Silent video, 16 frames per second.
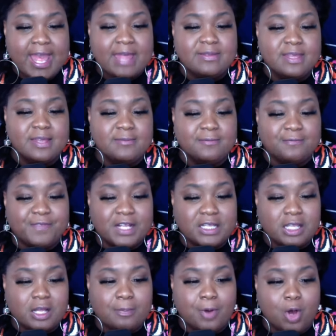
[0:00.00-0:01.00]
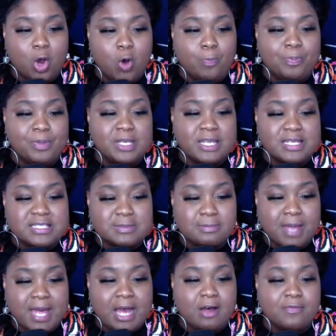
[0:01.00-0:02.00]
And then Philip opened his
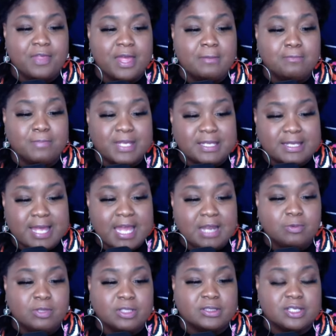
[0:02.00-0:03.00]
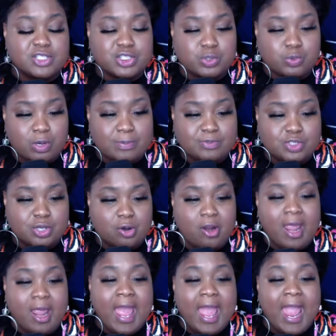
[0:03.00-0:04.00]
mouth and began with this
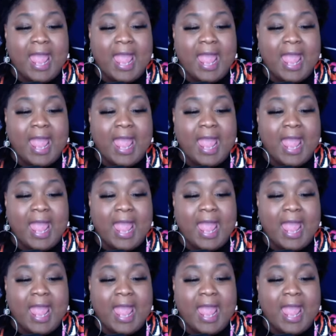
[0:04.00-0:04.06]
scripture,